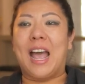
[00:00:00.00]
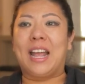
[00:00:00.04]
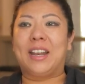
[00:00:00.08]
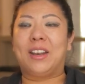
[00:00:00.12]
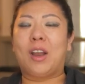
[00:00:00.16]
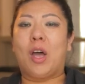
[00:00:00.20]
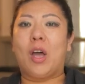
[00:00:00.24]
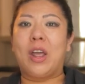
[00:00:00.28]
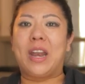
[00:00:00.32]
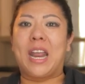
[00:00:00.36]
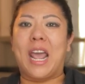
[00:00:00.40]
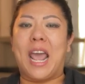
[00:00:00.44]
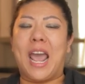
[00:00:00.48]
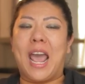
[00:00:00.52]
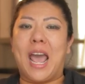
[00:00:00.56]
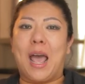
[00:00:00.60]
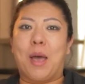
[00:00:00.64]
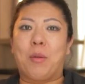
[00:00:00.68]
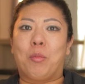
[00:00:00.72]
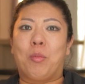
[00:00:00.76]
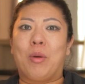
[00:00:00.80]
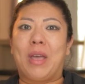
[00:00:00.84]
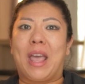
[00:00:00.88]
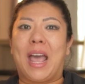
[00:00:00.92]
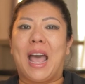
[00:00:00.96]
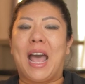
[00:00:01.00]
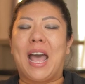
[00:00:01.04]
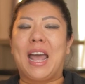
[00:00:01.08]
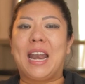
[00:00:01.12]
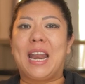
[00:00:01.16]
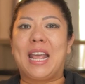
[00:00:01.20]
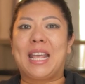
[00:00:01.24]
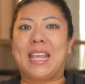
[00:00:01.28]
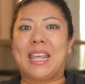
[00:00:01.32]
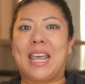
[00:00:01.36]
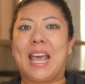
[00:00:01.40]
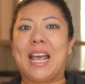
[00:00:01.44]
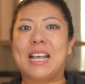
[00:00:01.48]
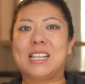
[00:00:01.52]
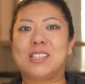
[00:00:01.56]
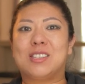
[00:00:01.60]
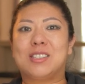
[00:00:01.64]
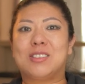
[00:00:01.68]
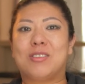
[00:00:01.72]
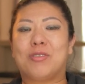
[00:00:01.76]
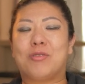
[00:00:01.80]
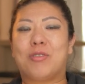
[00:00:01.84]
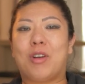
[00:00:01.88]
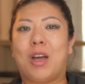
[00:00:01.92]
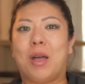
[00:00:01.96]
at 9 AM we had a
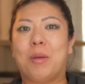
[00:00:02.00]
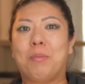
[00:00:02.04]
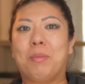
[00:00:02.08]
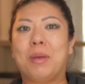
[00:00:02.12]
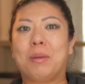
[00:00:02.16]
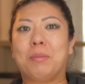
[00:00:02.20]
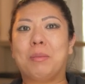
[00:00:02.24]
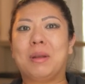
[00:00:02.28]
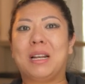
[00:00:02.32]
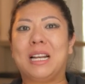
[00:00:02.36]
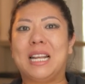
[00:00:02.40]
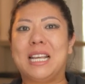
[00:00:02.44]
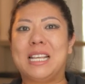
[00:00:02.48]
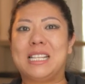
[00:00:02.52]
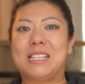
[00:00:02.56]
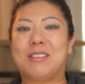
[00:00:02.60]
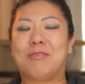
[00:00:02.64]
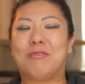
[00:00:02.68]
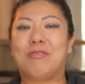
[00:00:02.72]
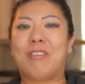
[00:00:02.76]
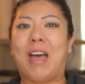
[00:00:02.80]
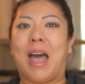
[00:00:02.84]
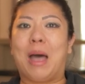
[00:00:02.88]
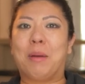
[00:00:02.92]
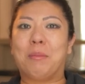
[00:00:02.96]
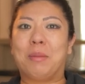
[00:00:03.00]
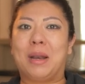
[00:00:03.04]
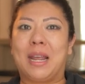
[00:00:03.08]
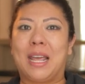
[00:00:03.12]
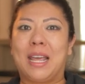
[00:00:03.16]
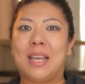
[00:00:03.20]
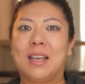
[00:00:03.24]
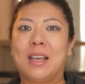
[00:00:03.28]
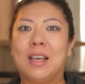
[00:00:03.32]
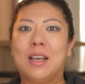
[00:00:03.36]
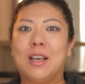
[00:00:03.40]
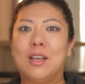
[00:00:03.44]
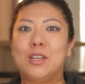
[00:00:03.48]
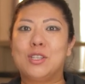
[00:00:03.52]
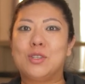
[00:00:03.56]
guest, a big Middle Eastern family,